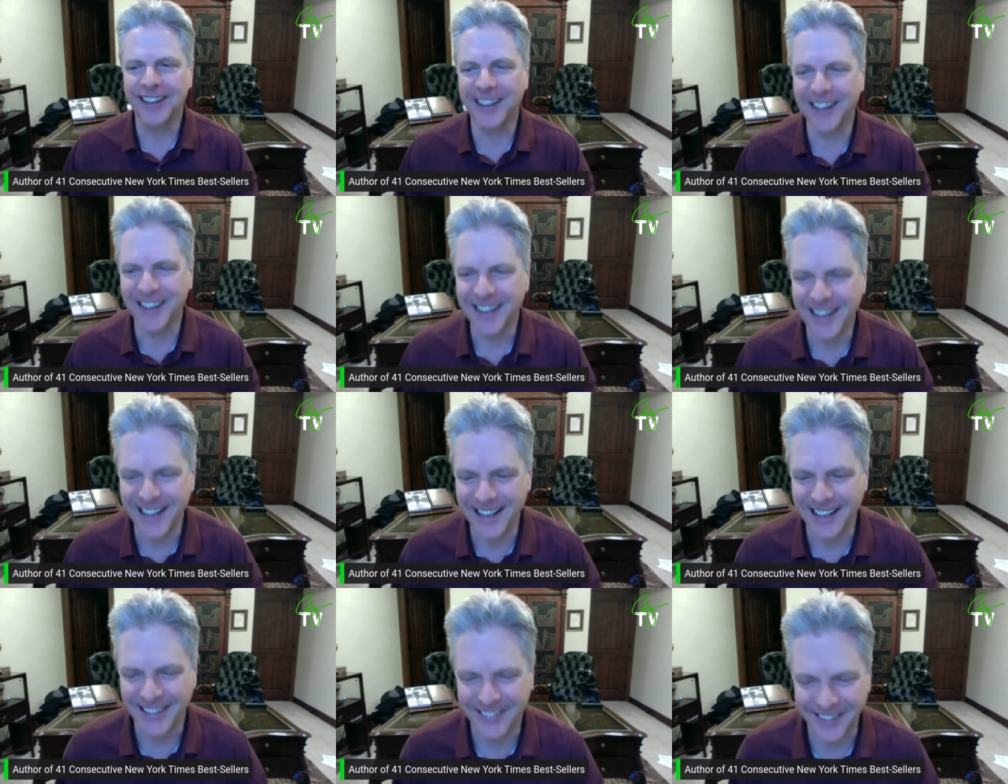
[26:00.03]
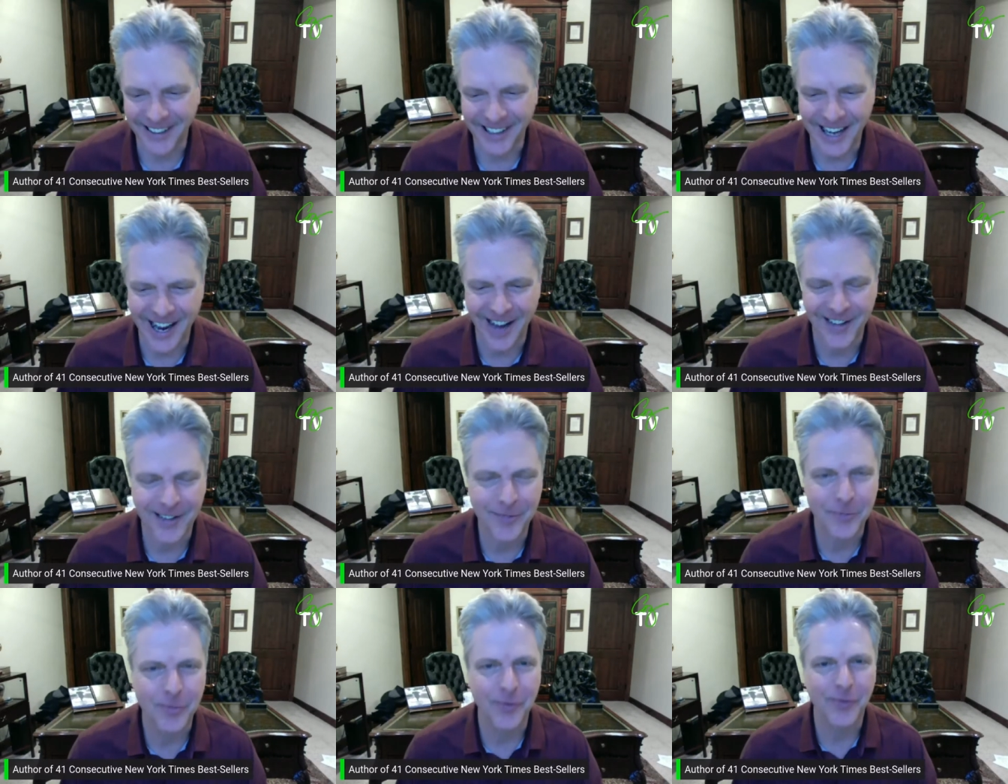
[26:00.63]
it's like I
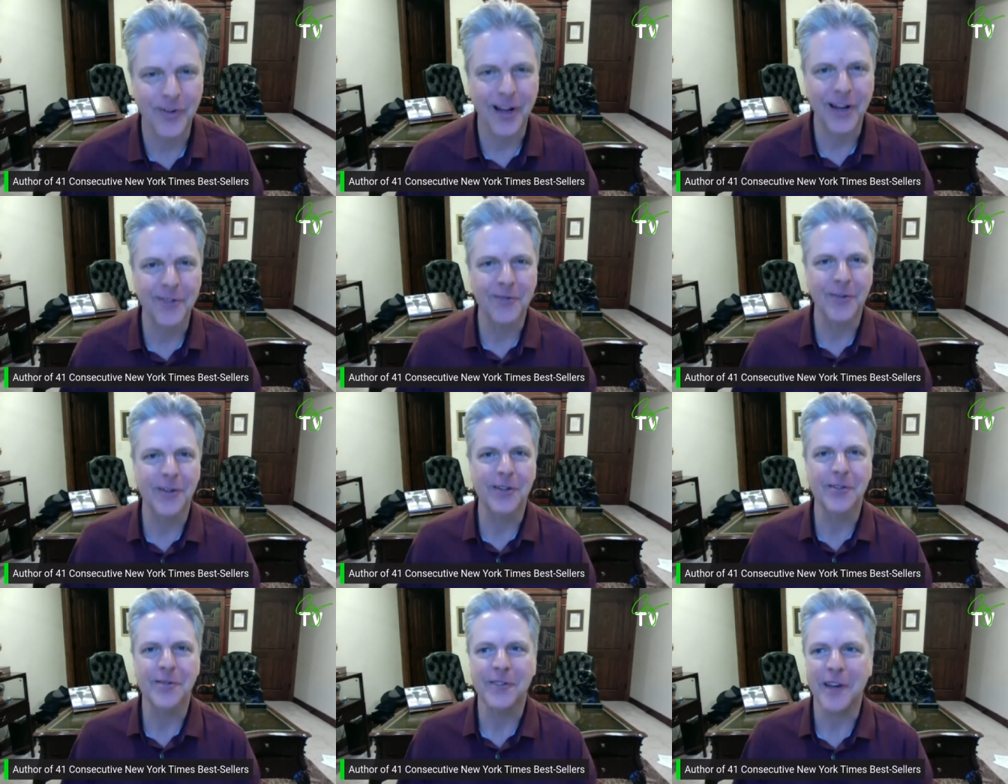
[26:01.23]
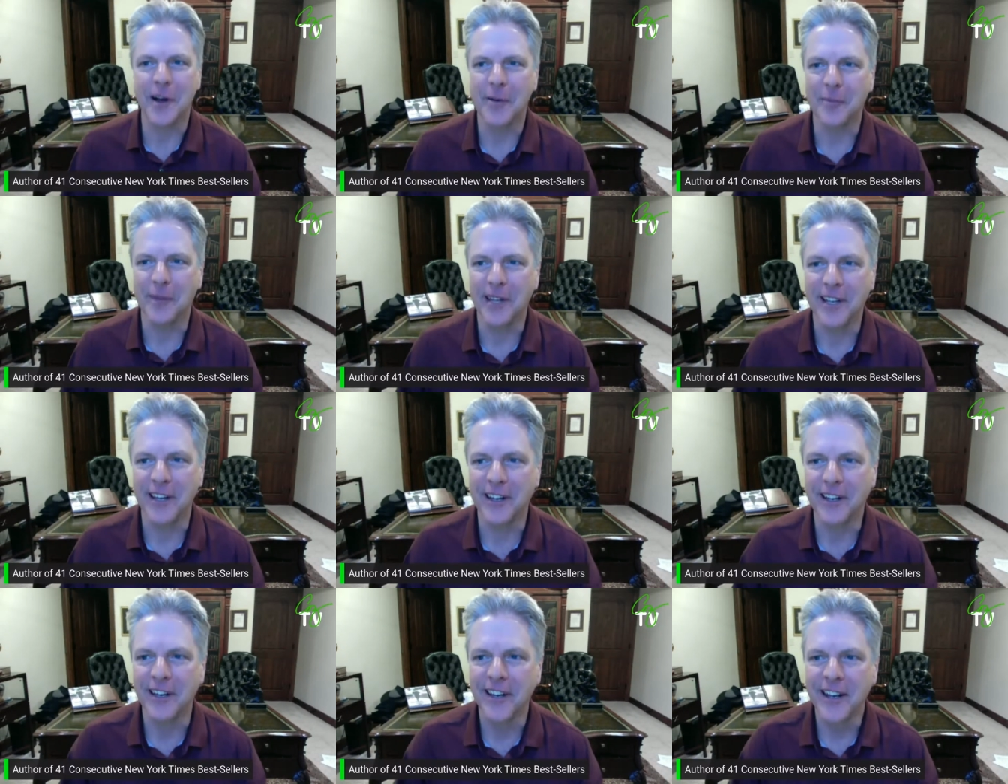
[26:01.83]
had to provide for this
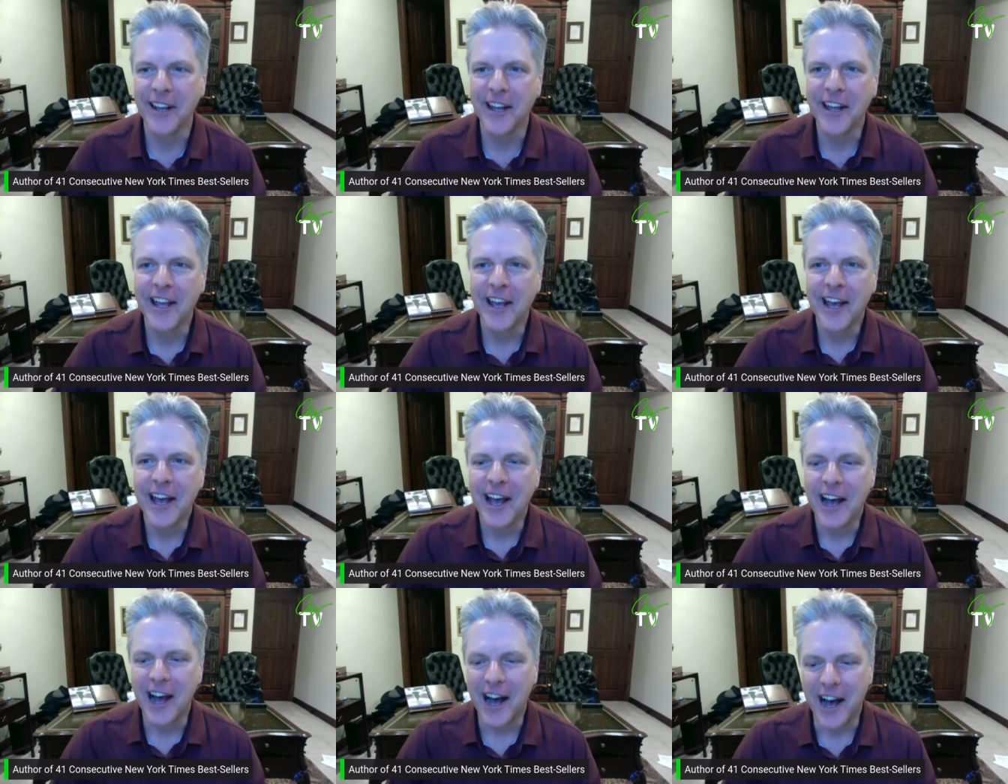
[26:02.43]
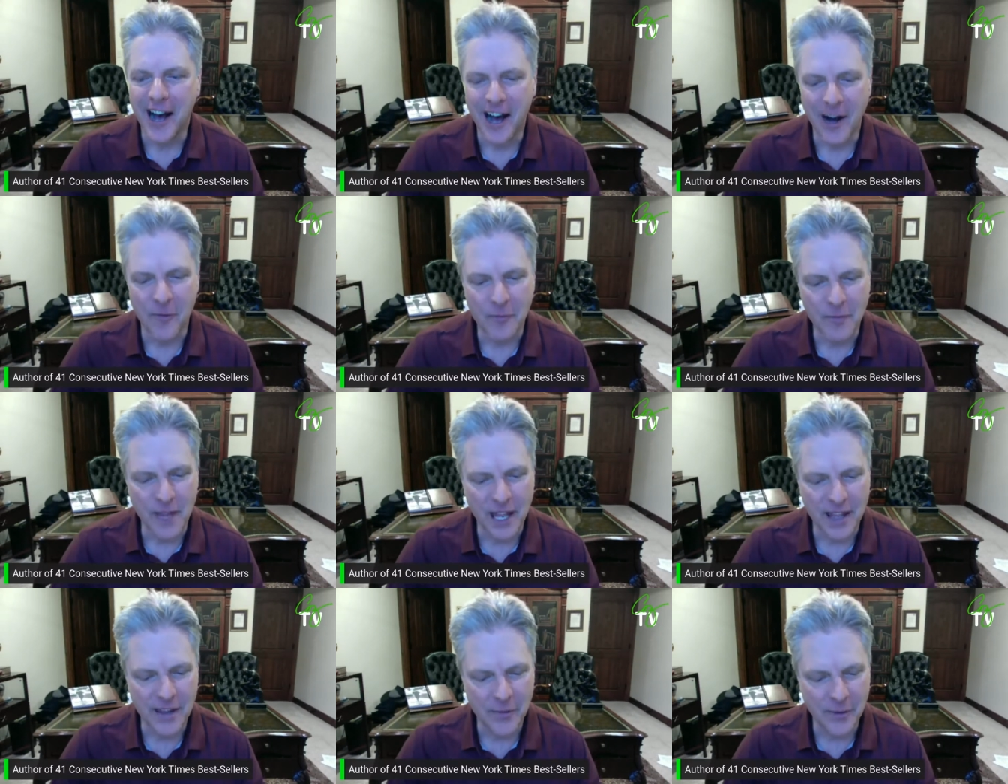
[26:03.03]
family. And um,
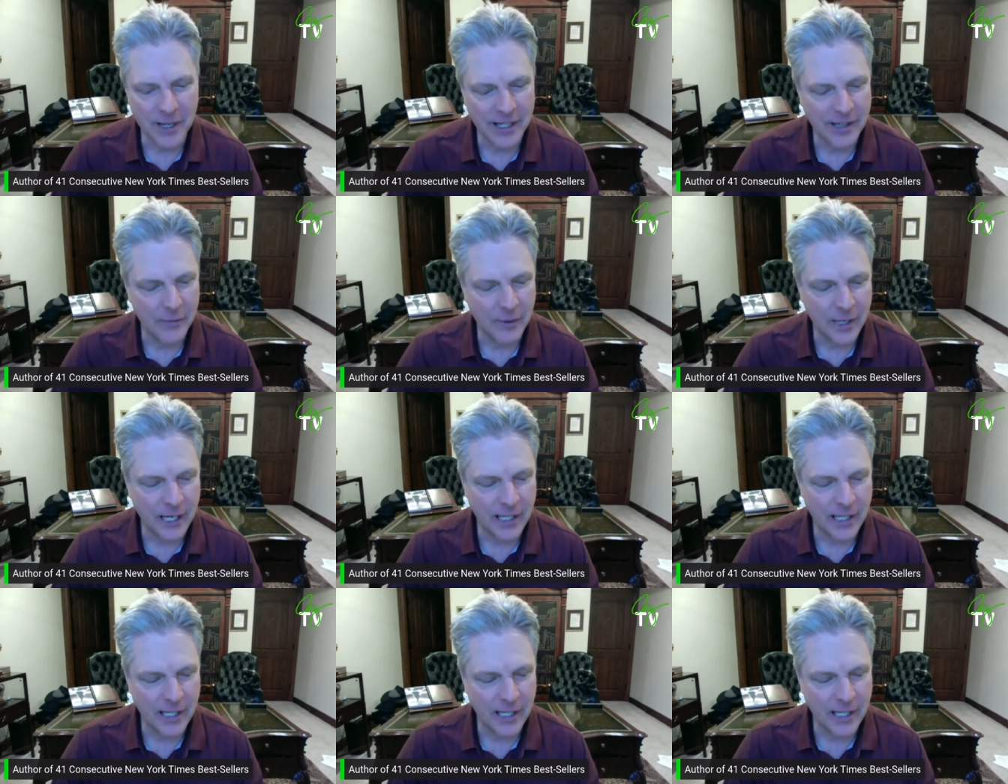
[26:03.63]
and then we, we